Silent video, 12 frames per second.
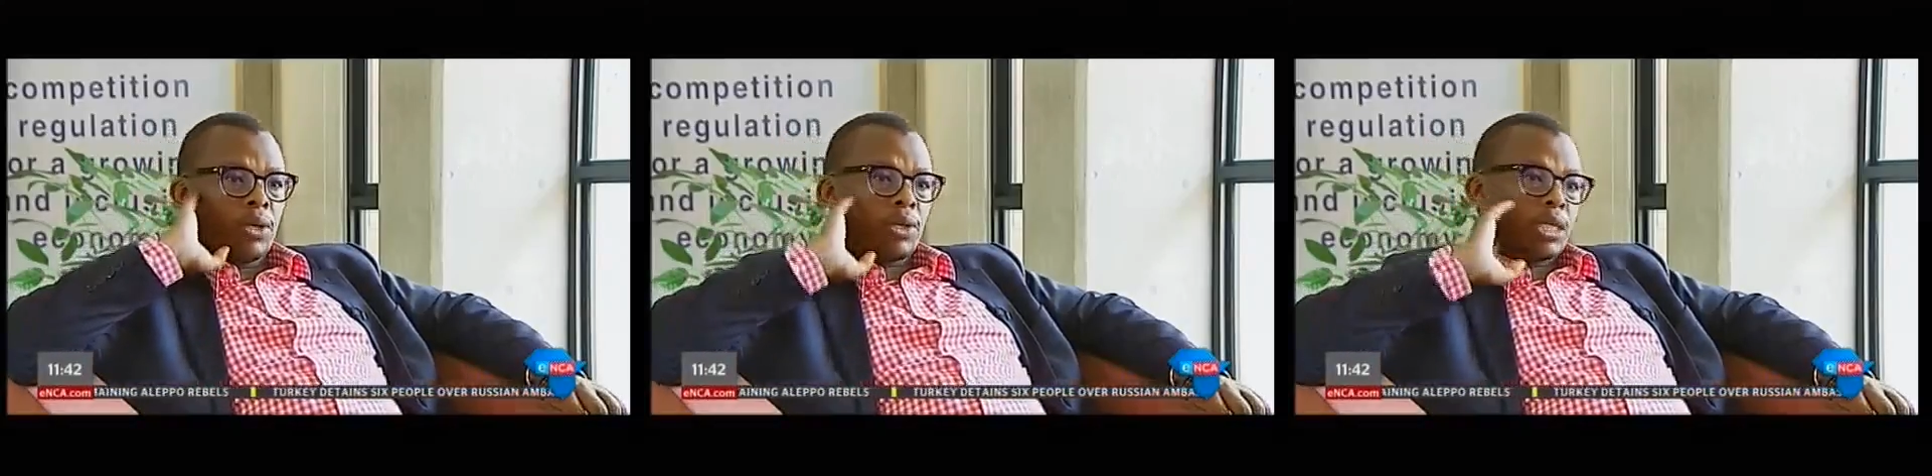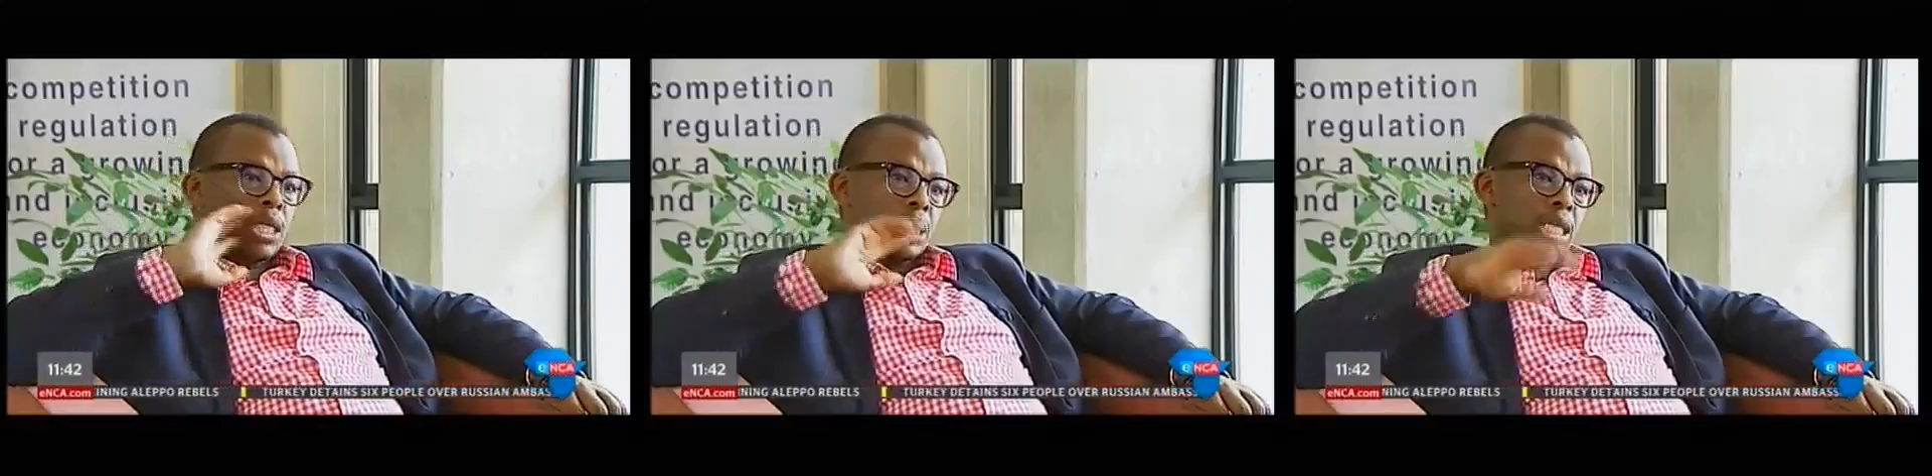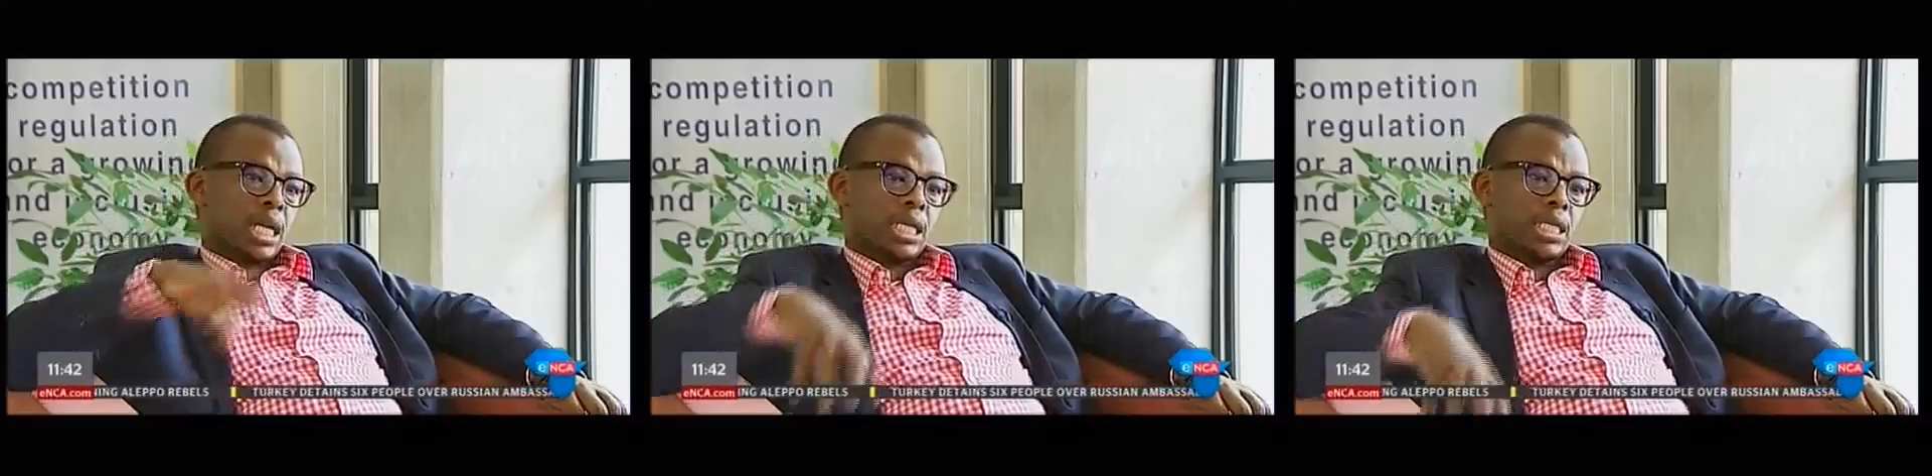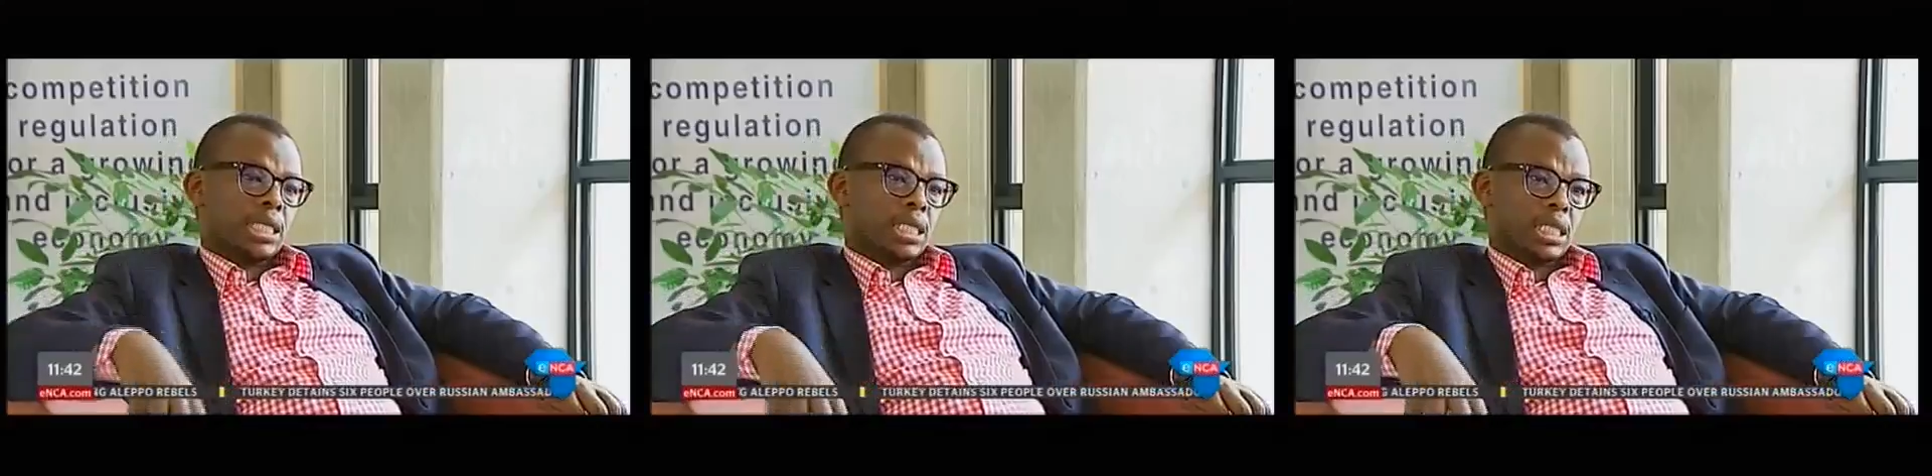not
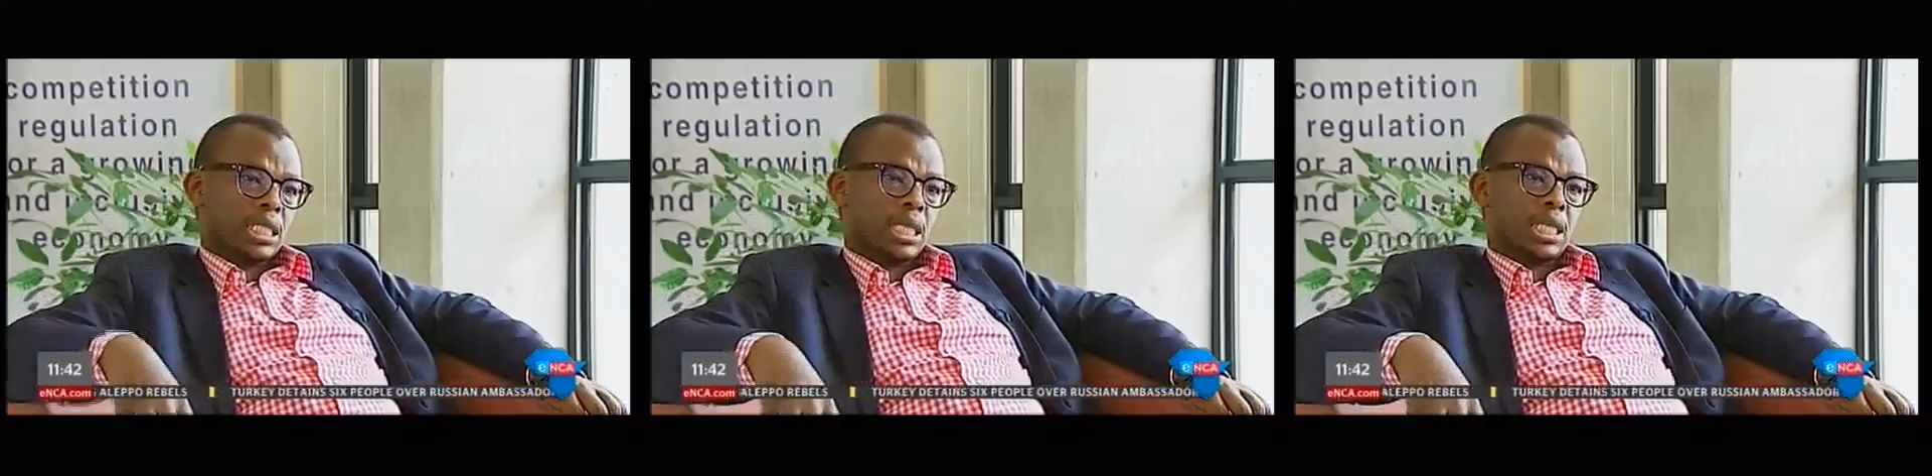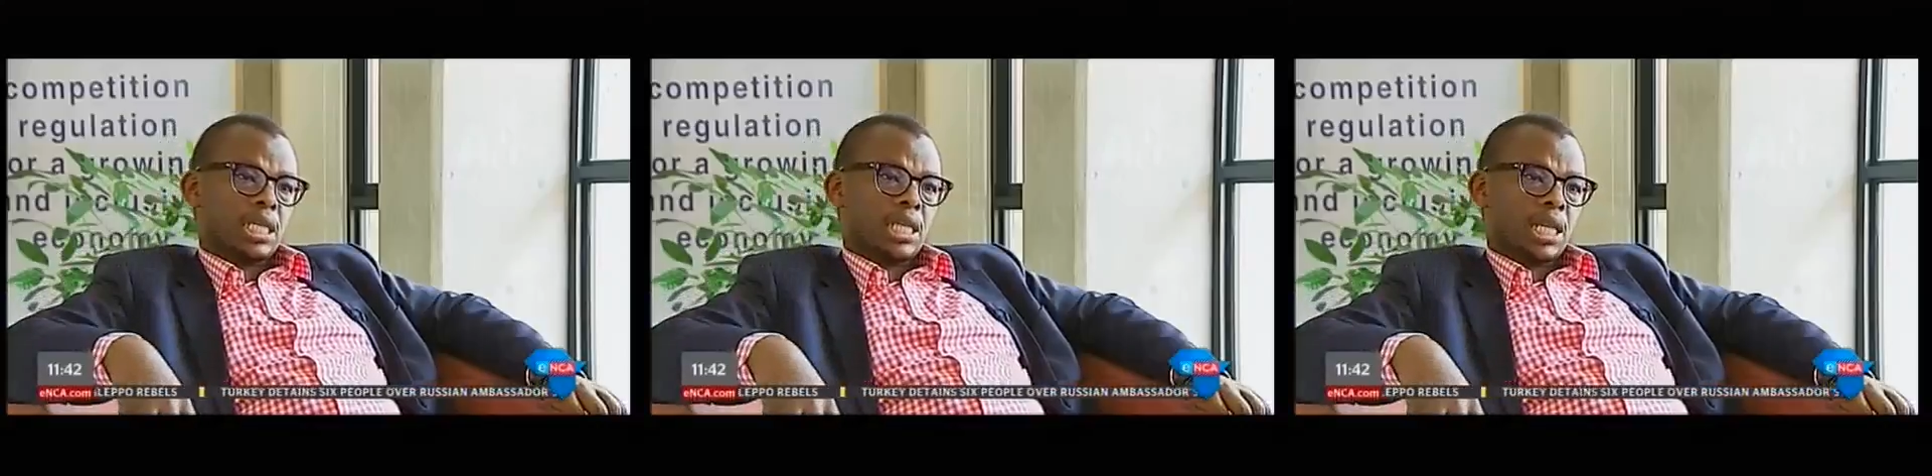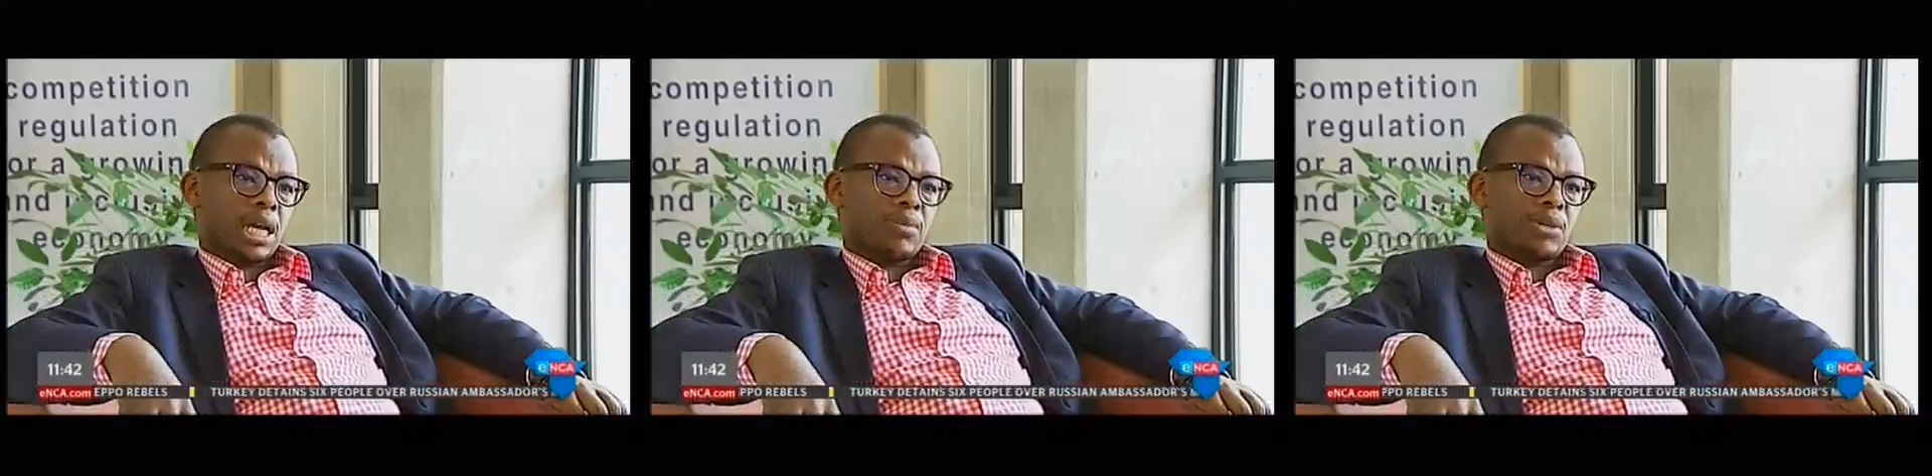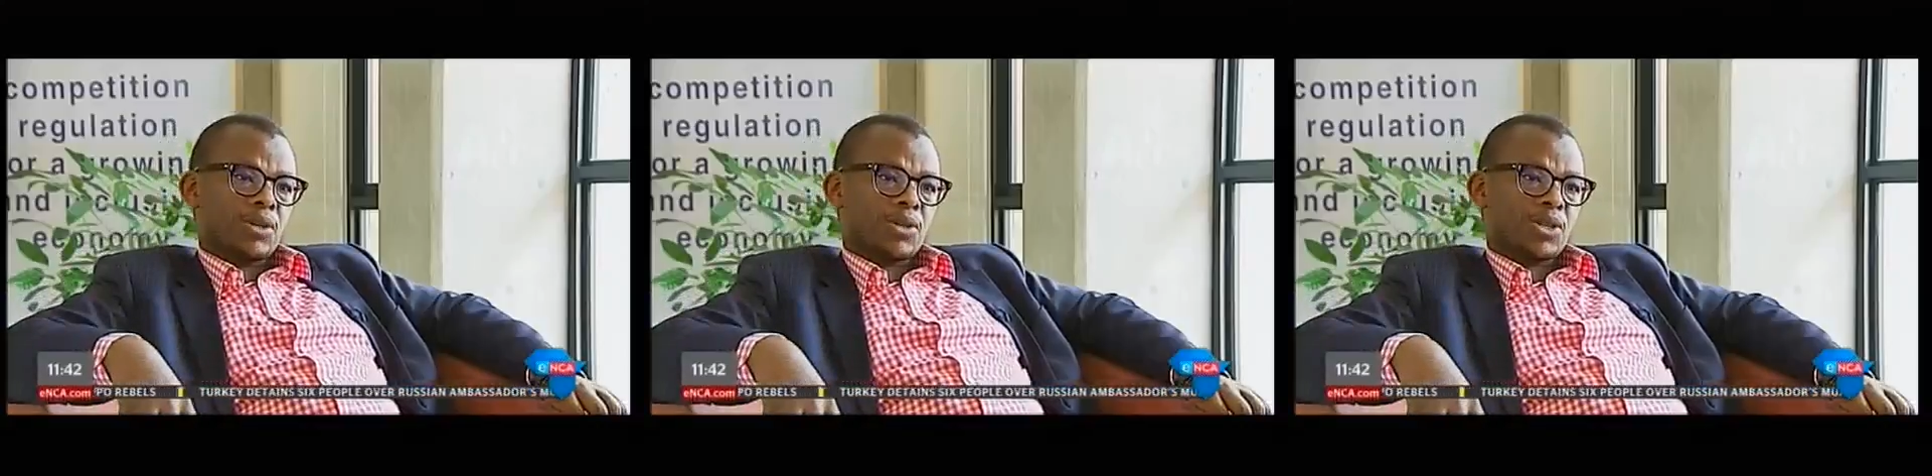necessarily interested in
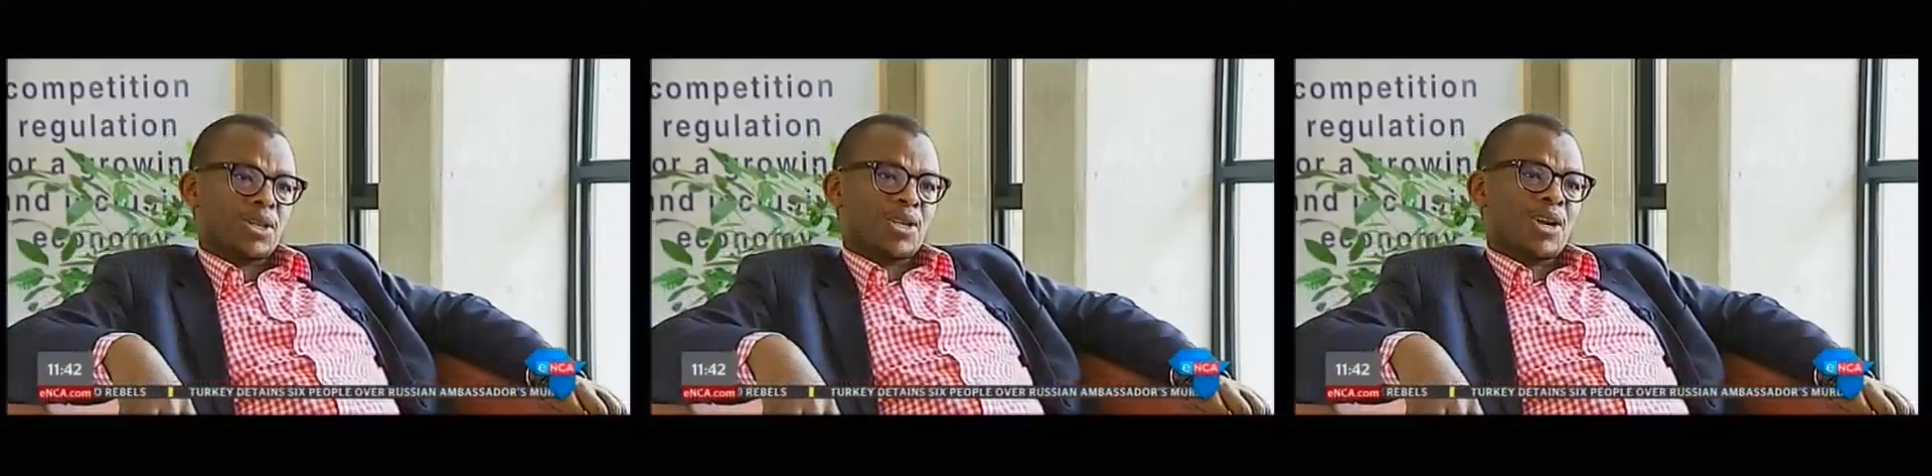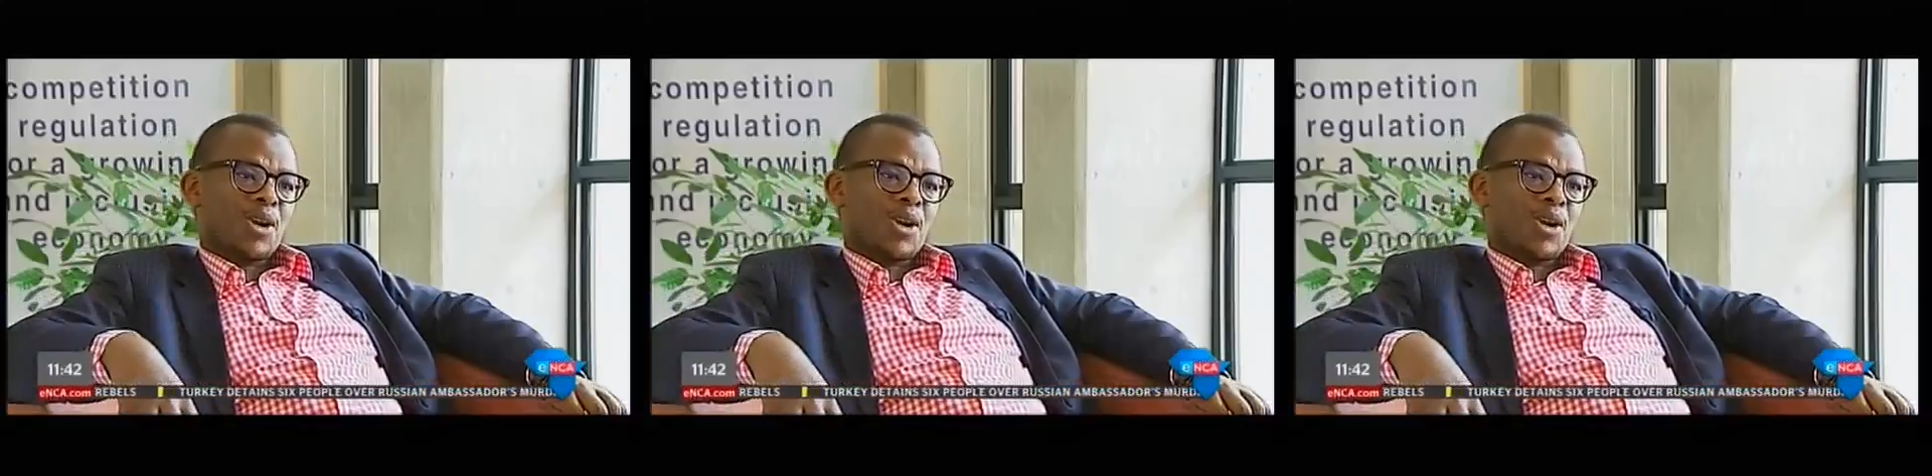that, because